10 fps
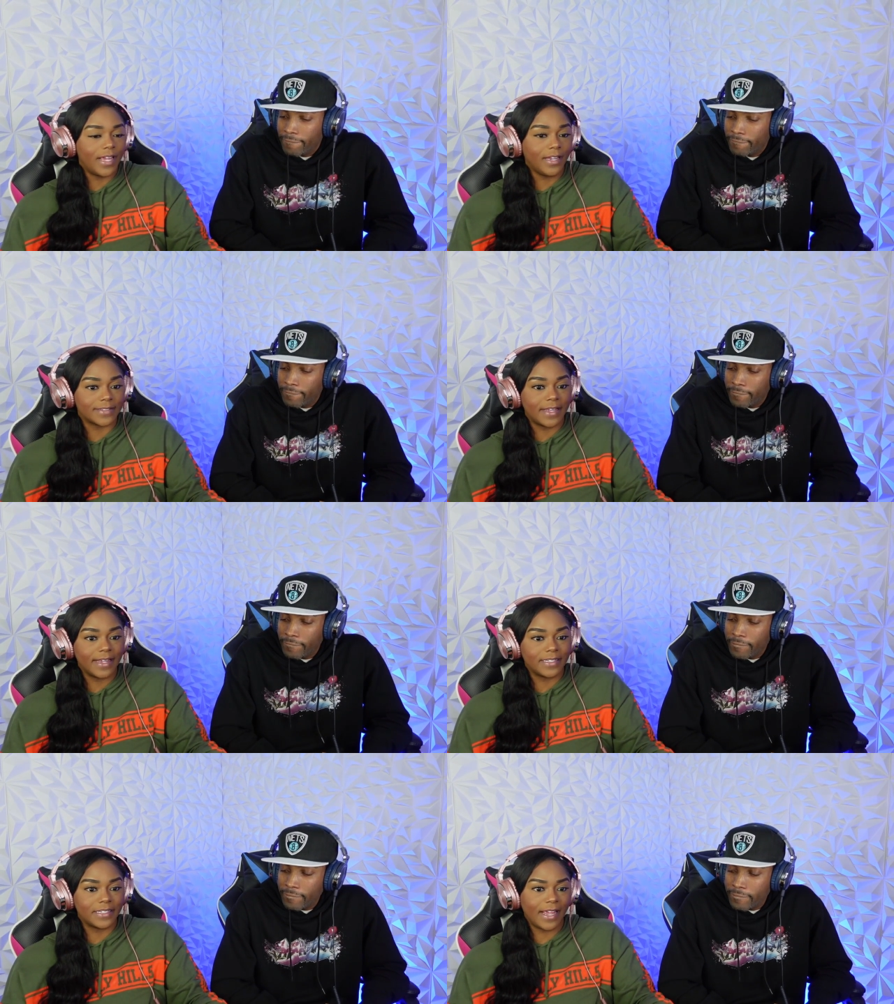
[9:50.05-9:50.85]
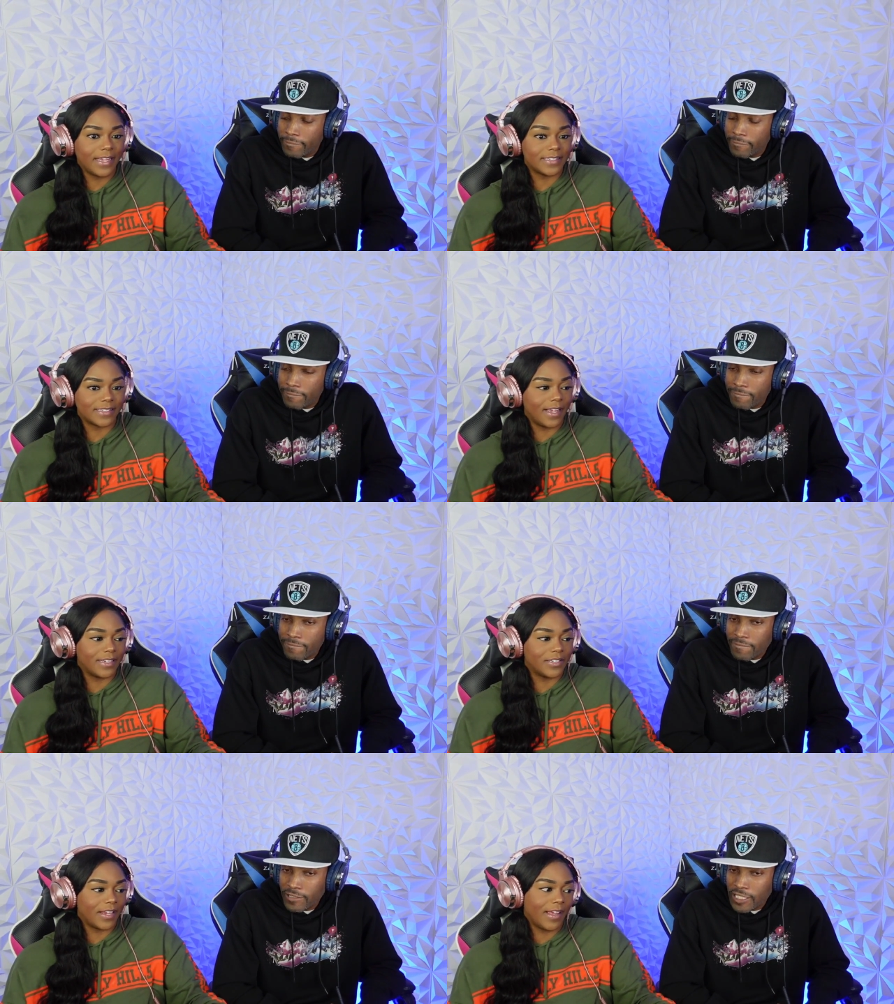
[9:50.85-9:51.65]
Speaker 1: Like days like
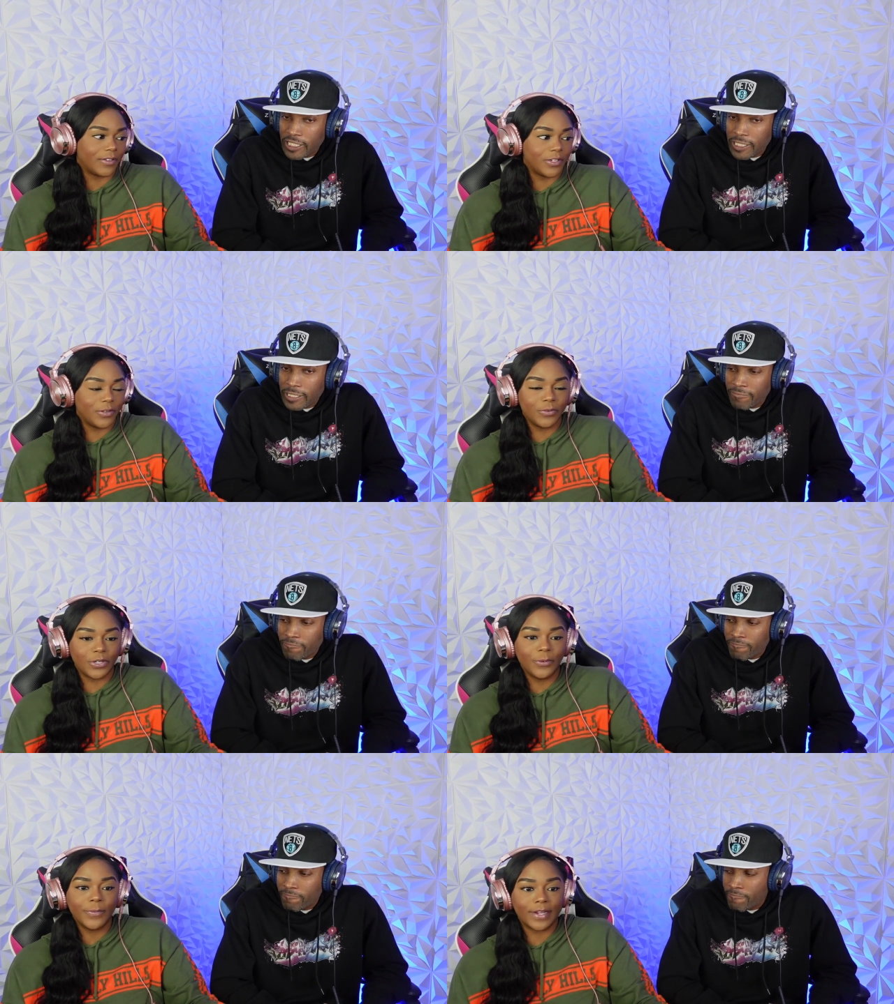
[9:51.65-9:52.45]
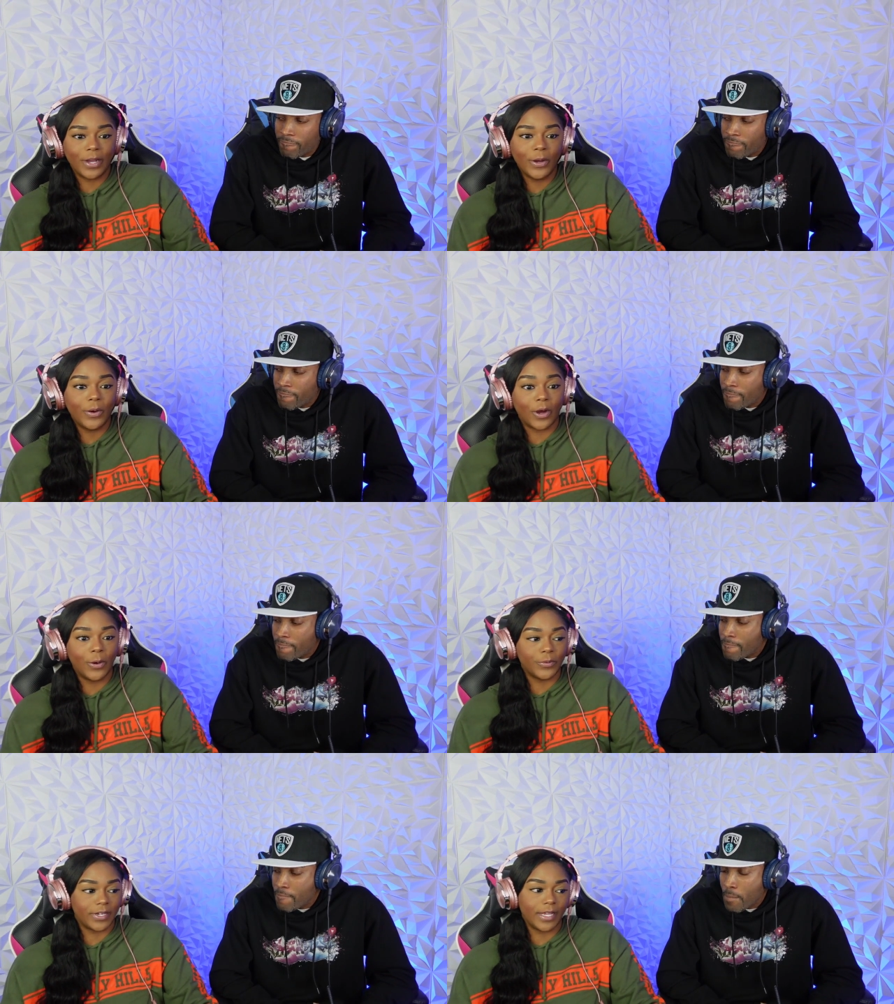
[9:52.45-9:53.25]
hell, you you would go a whole
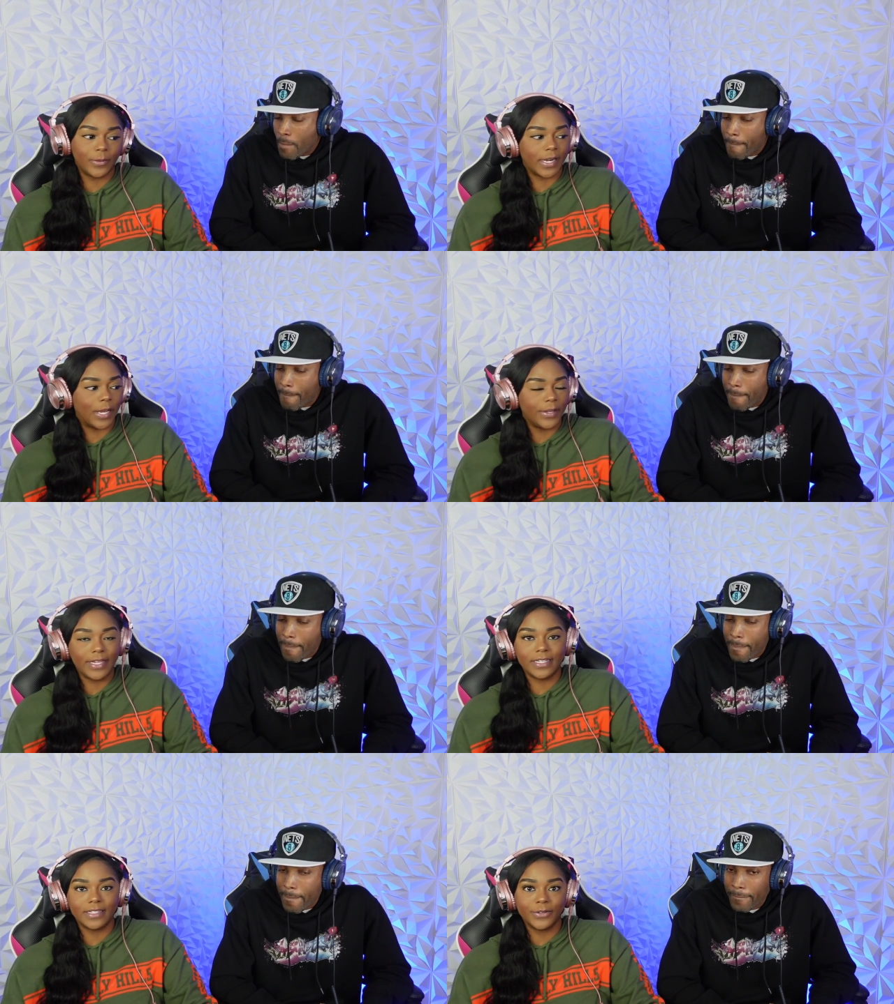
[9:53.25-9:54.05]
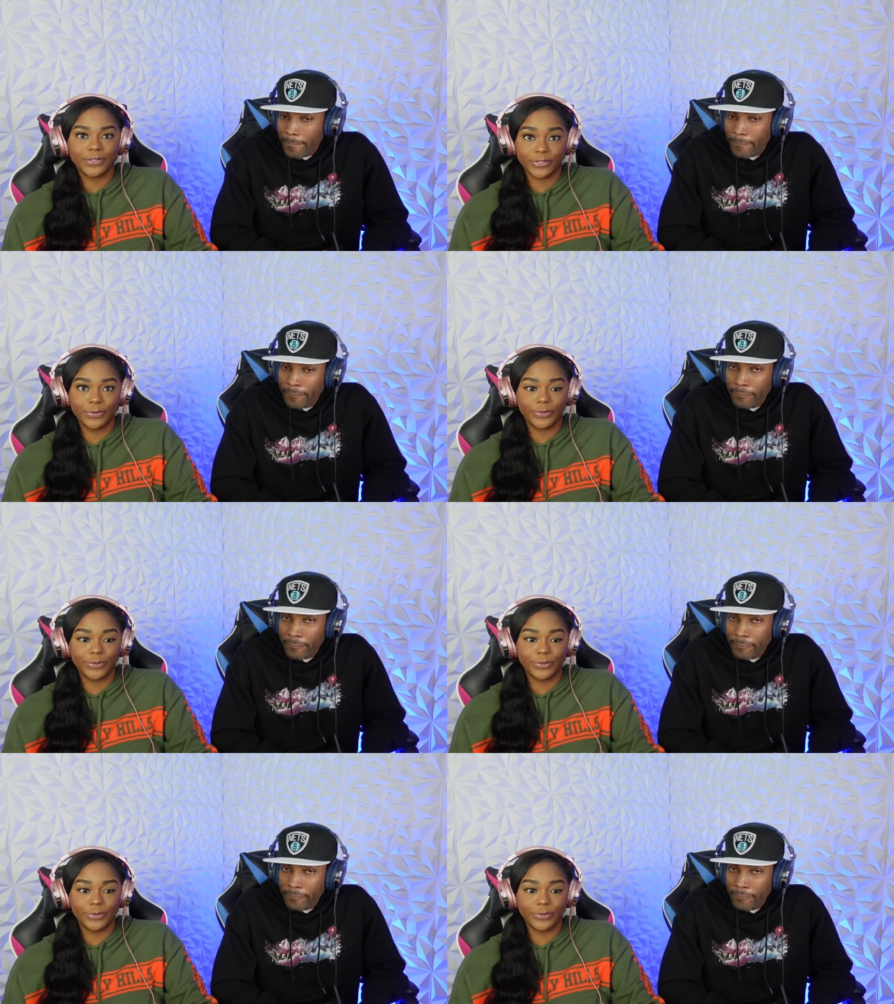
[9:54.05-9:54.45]
day without eating or two